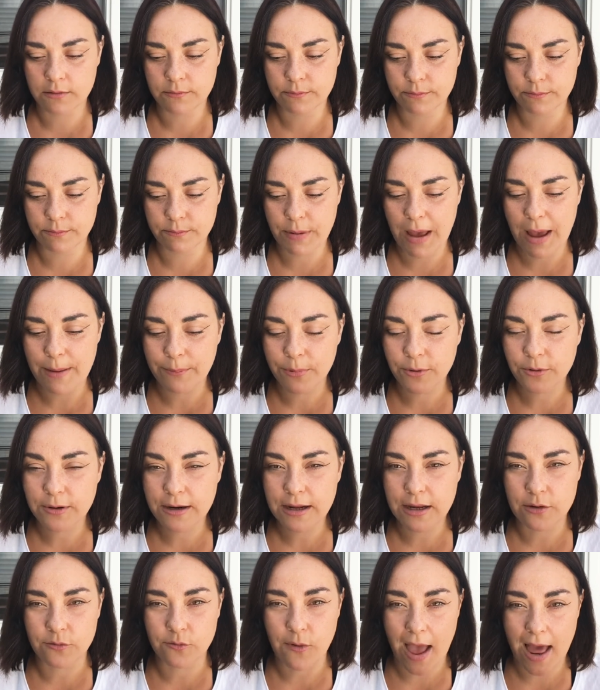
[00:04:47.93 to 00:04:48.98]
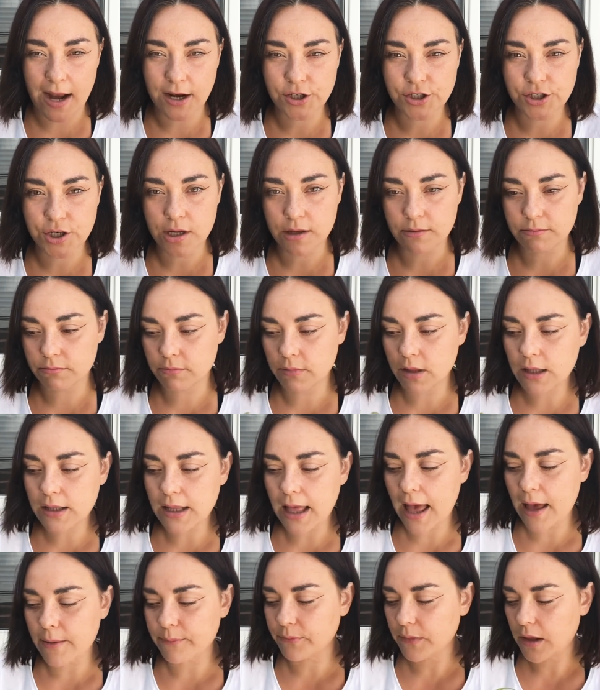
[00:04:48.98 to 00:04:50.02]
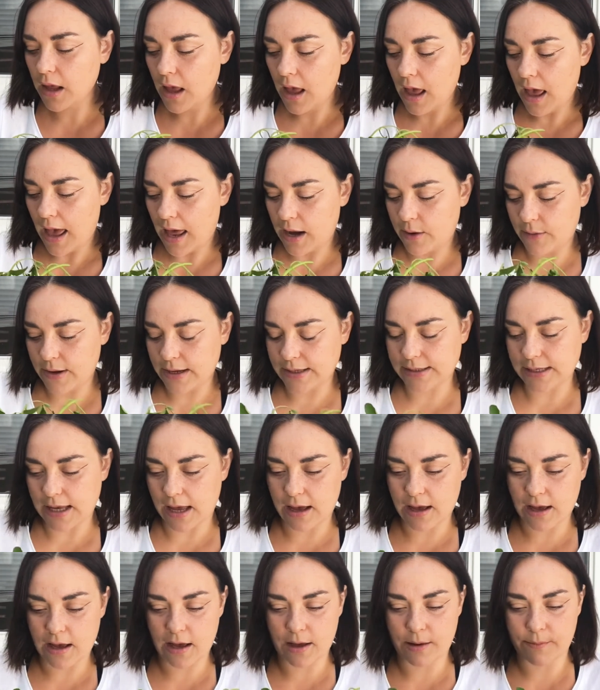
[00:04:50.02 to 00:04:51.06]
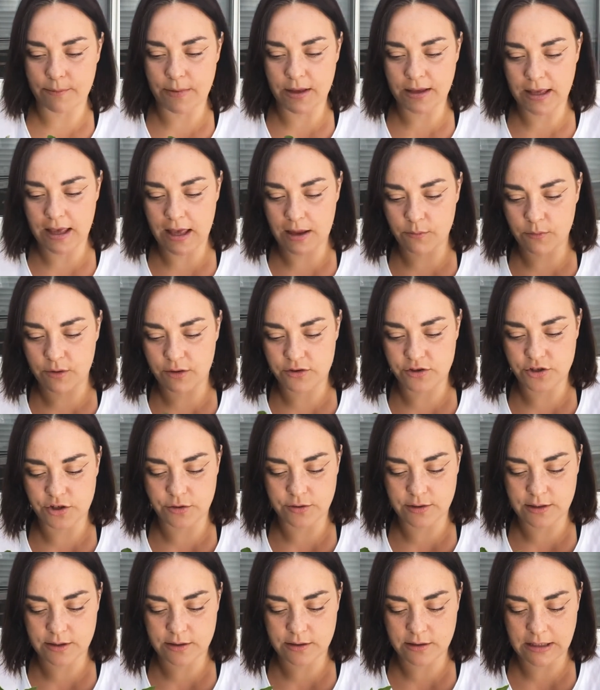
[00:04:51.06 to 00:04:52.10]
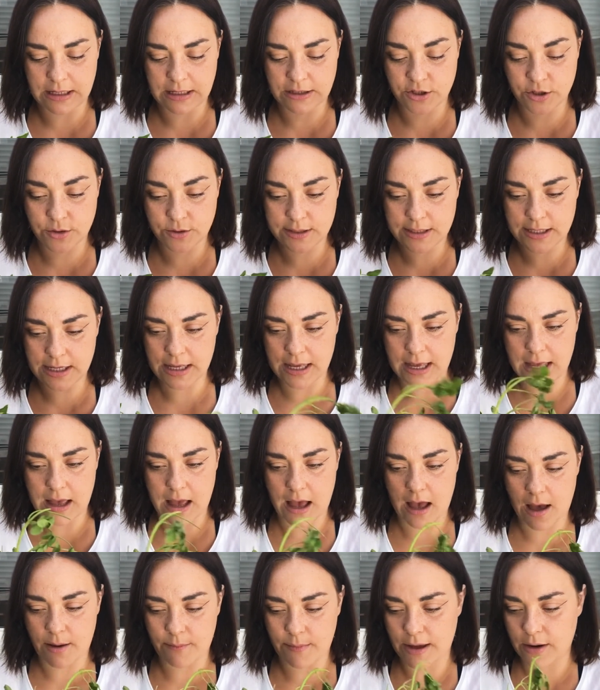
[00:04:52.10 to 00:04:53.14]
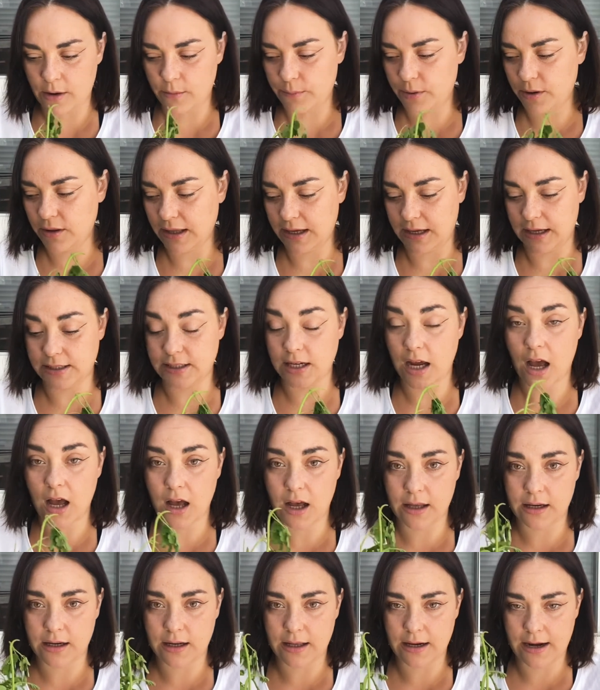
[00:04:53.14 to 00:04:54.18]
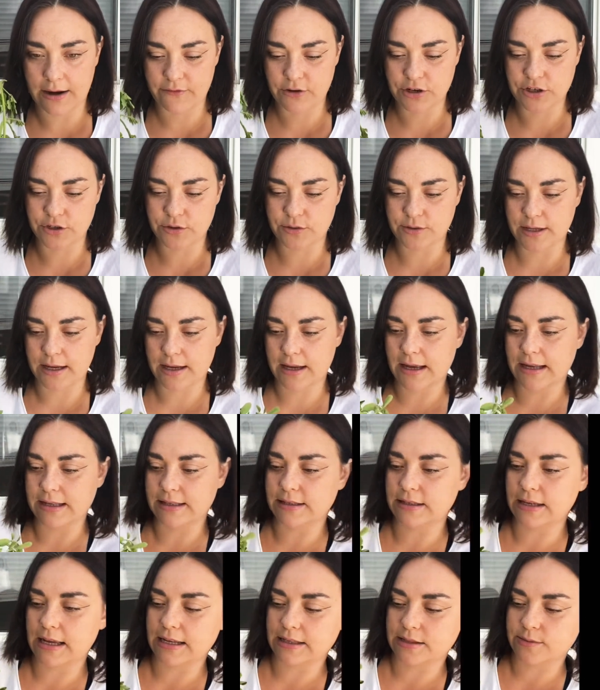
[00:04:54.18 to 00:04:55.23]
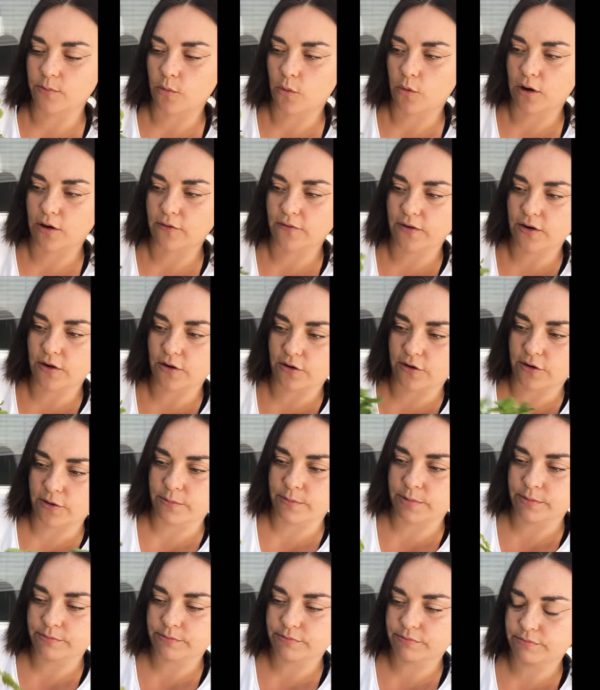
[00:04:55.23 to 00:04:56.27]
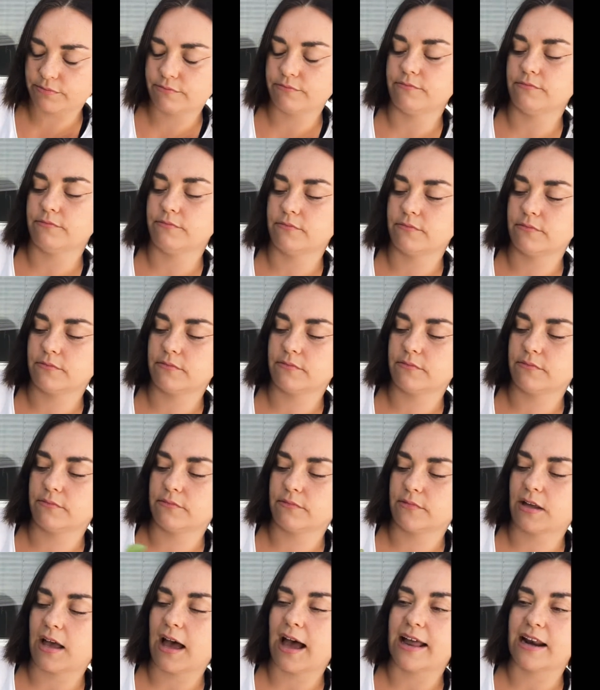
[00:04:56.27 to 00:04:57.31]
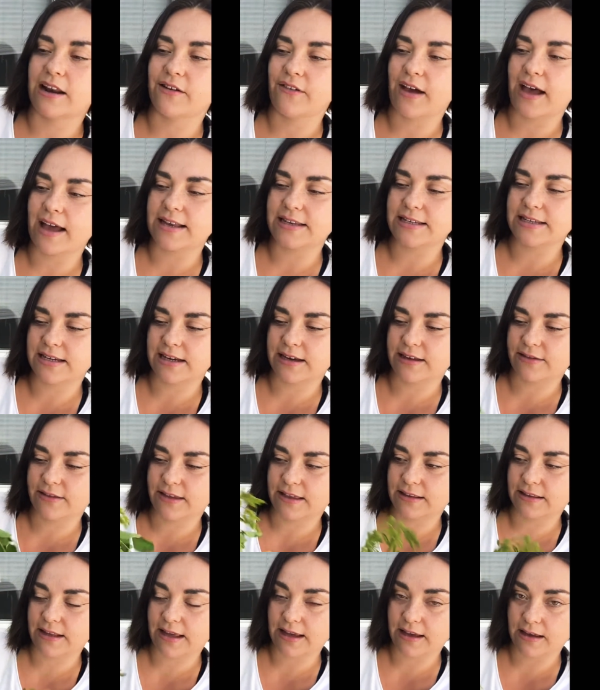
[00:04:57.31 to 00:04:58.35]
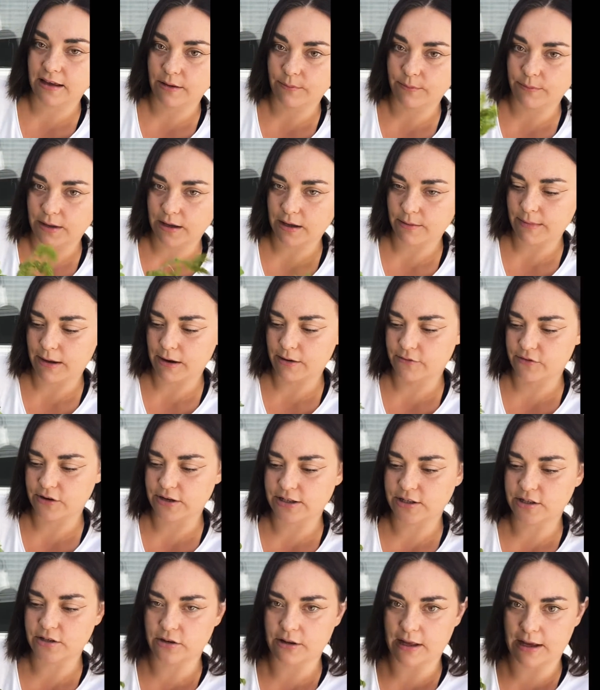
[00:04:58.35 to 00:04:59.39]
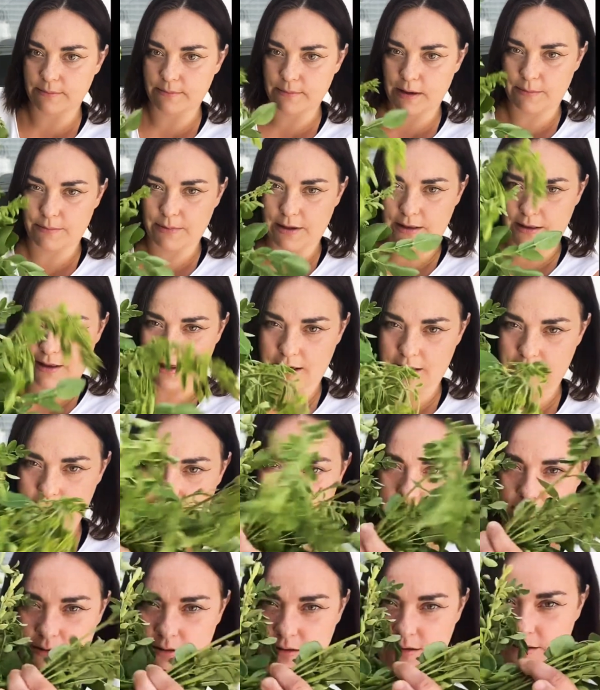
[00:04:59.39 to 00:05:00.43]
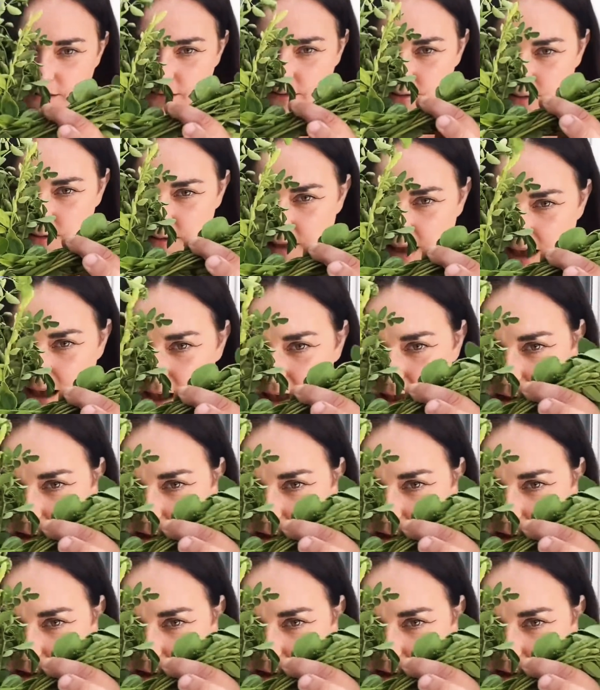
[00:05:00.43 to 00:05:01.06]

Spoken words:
peppery and radishy than that. Anyways, again, with juicing it, I don't put like a ton in every juice. Like it's more of an herb kind of idea than like a big amount of greens. So like maybe like that